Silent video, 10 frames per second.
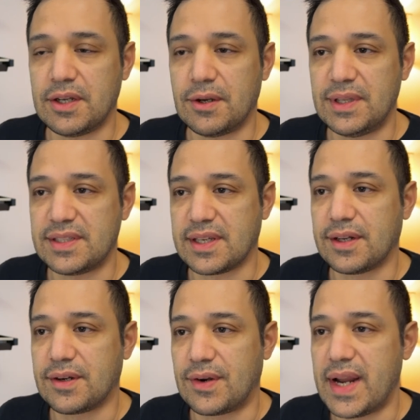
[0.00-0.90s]
code that's going to
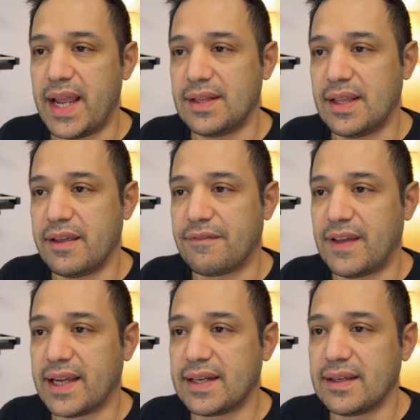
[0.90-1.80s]
create the
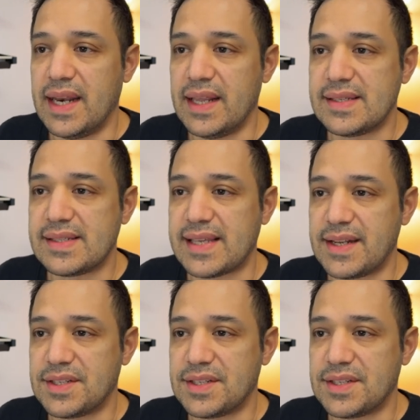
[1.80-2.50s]
effect. It is set